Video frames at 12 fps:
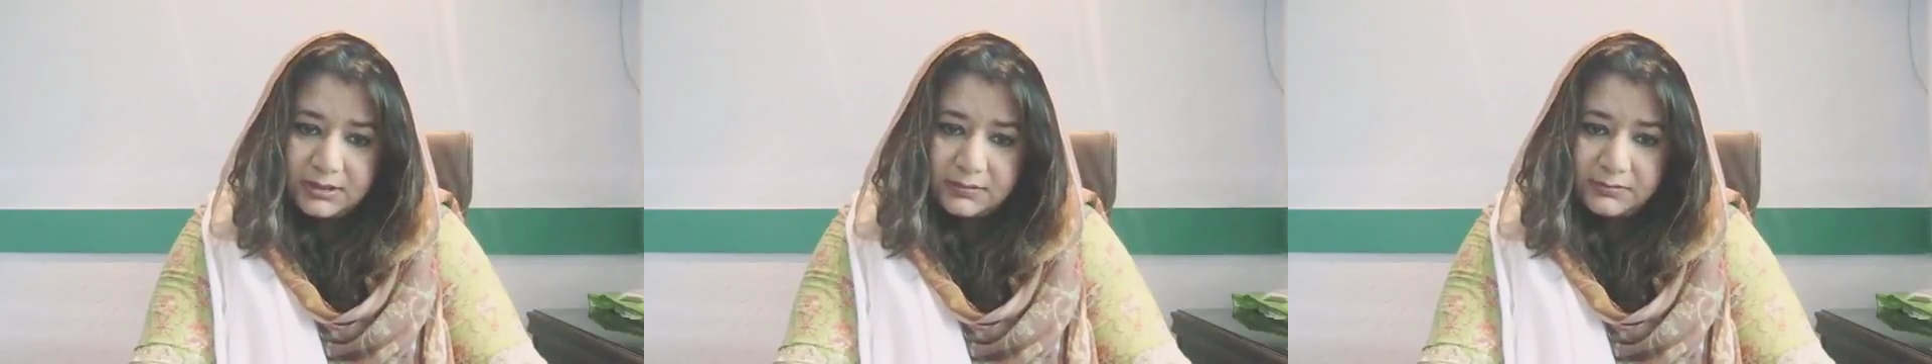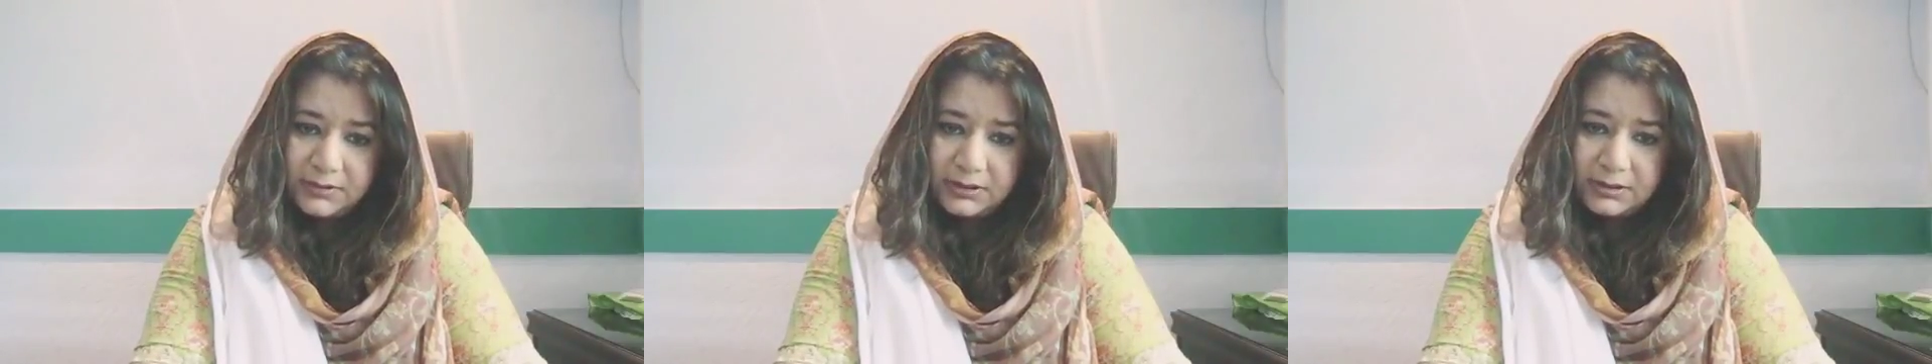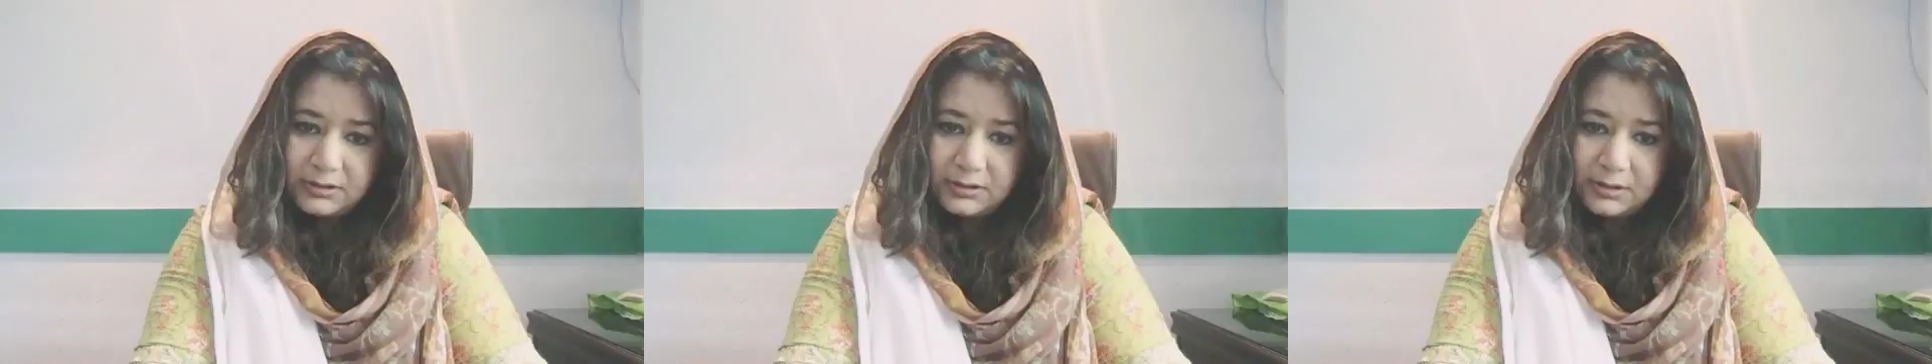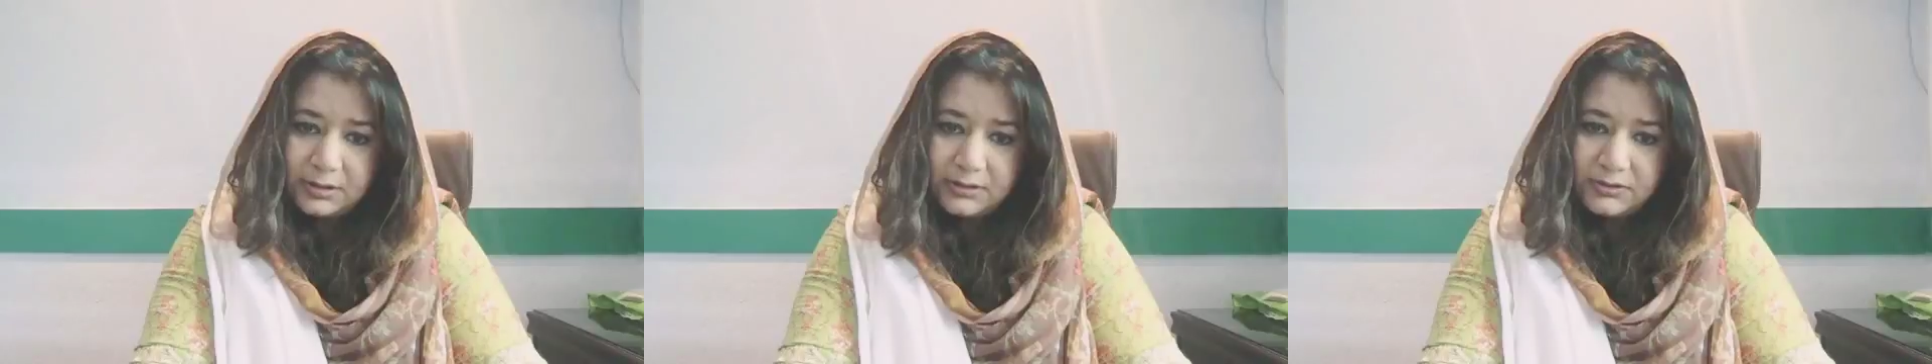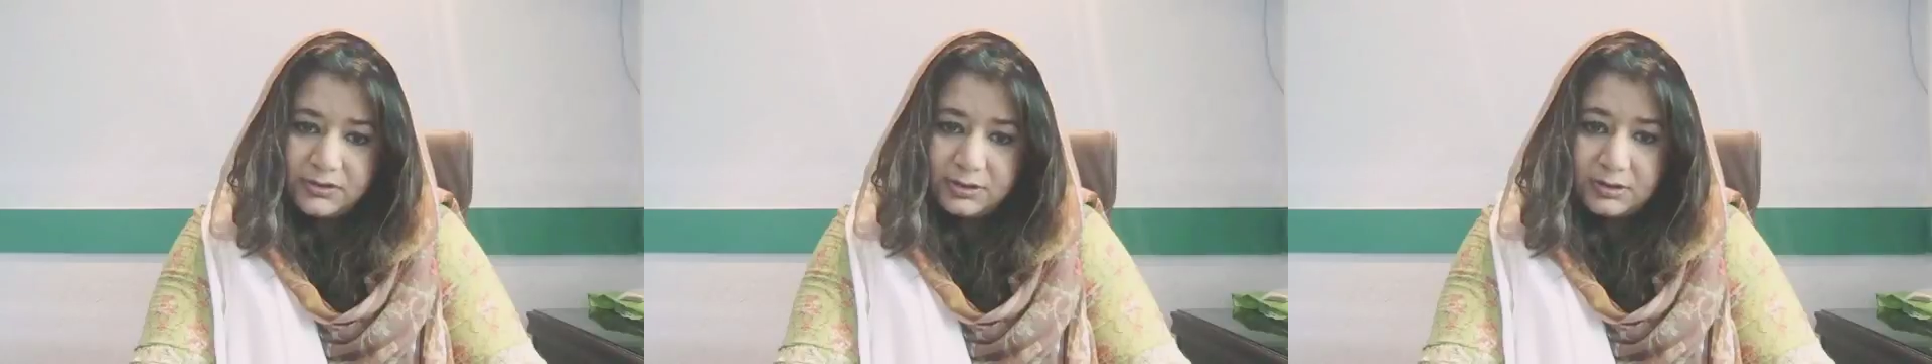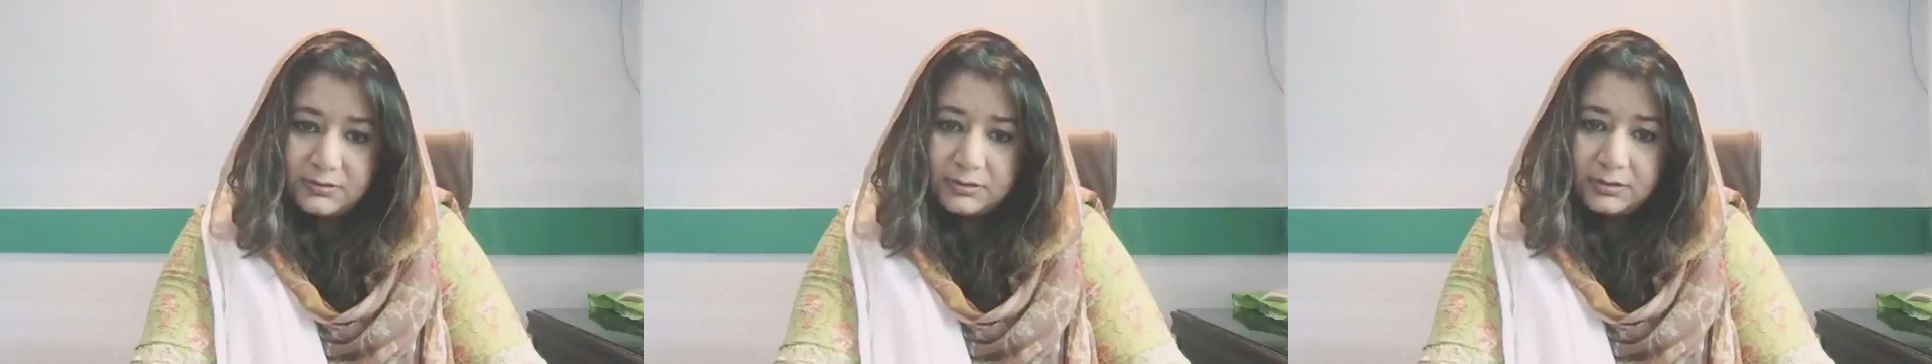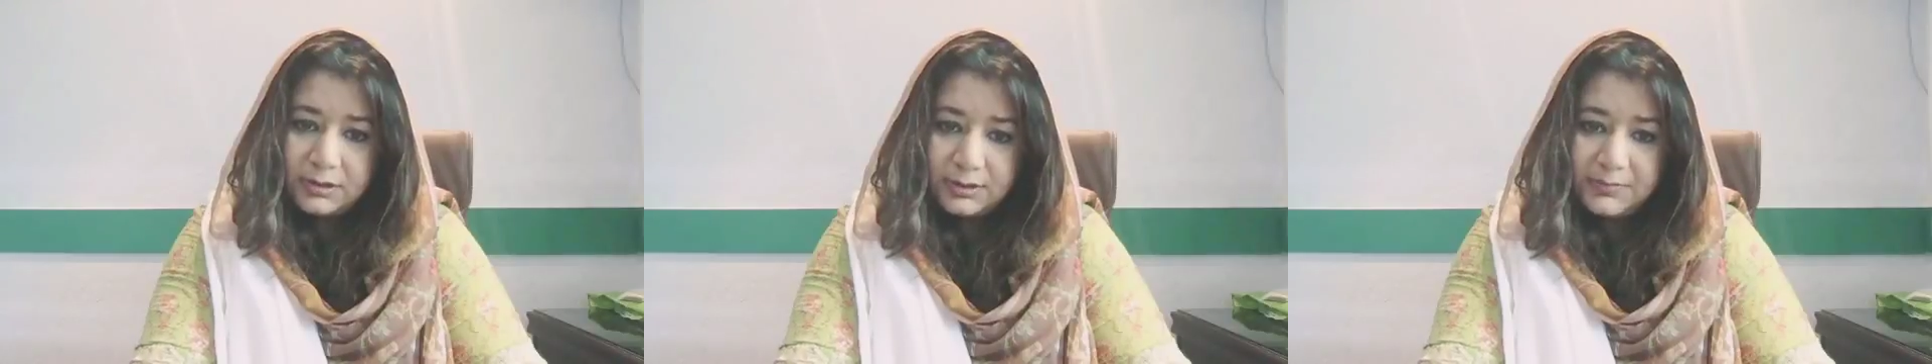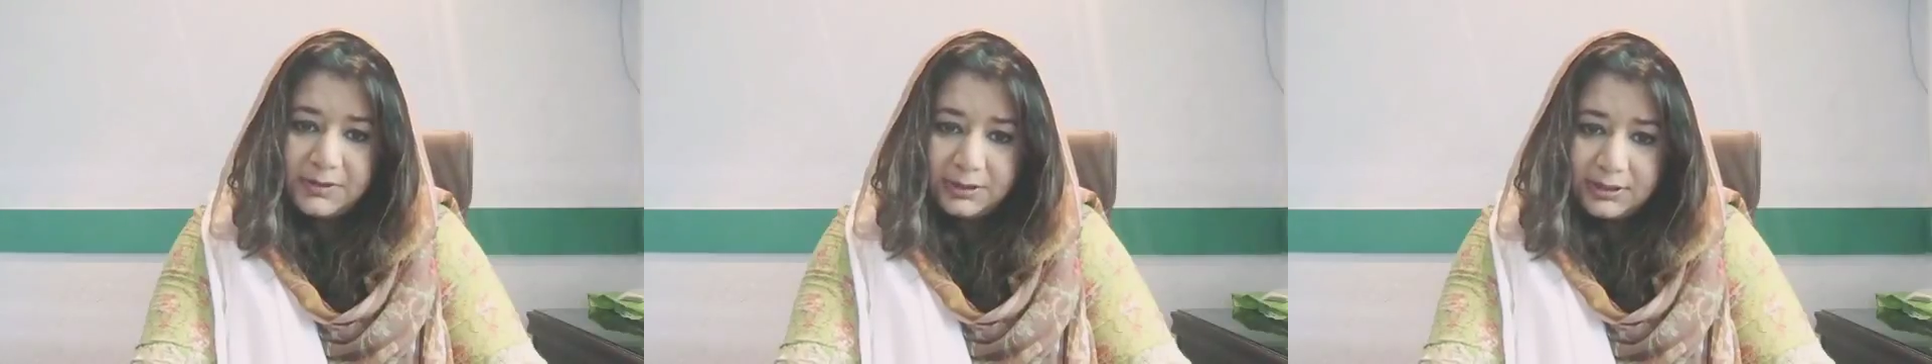where children are
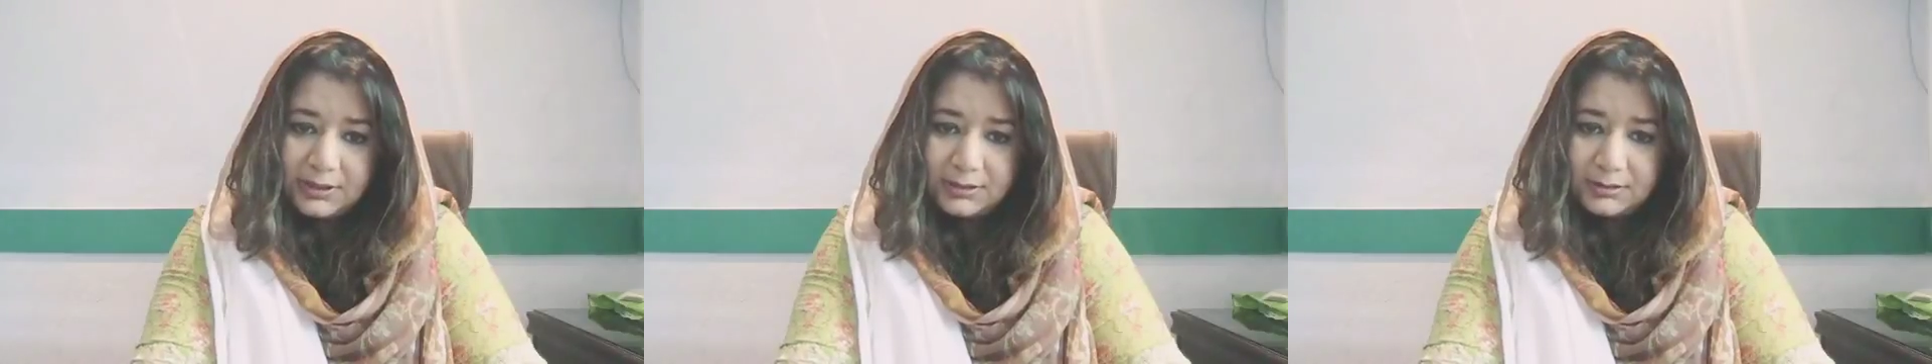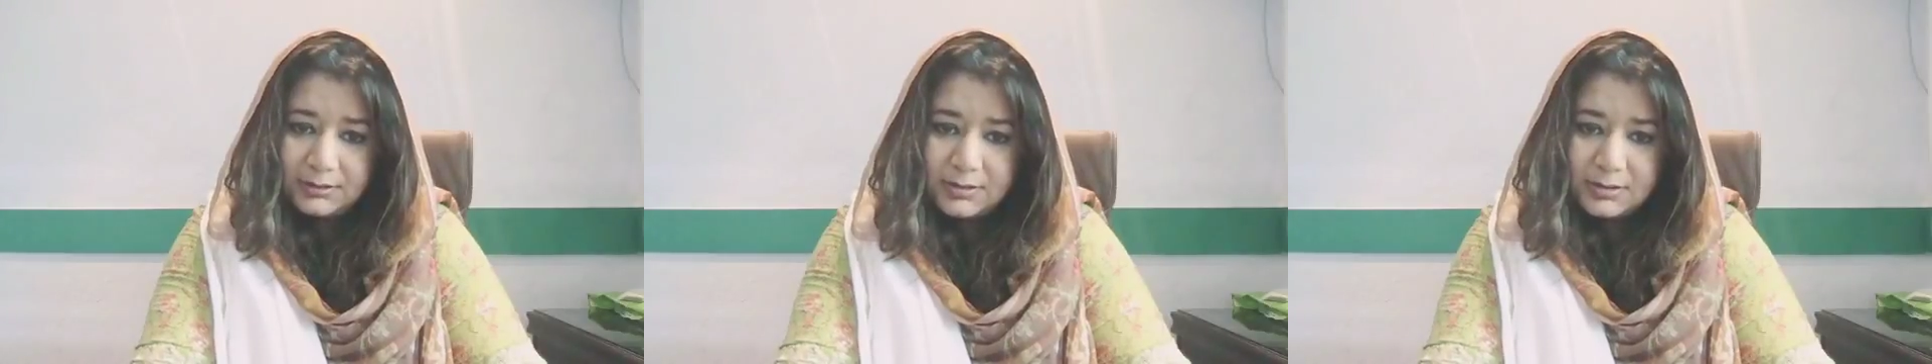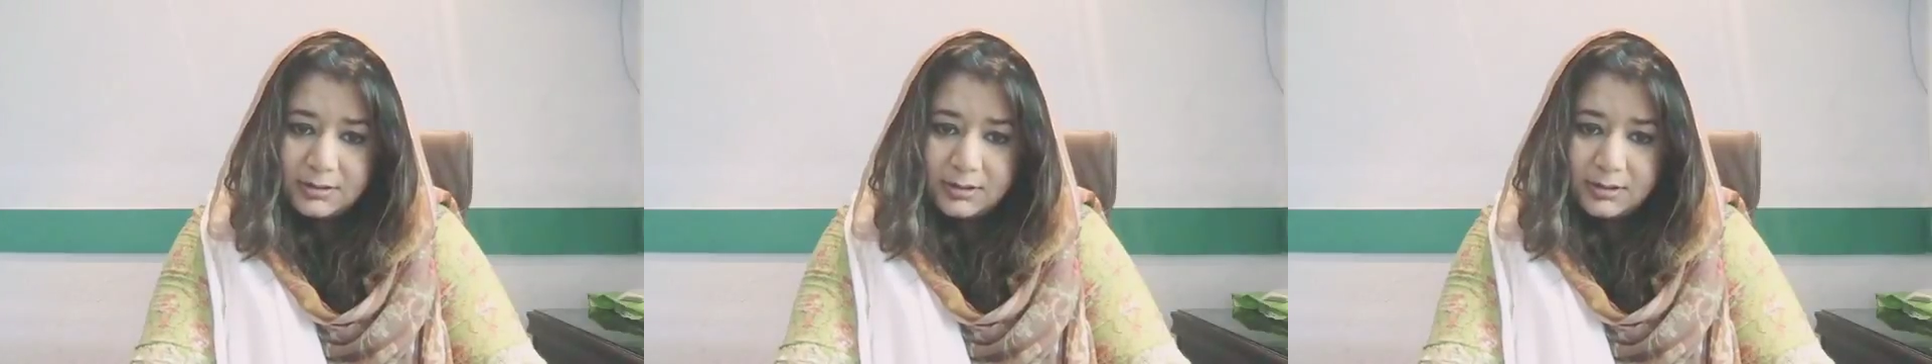being killed,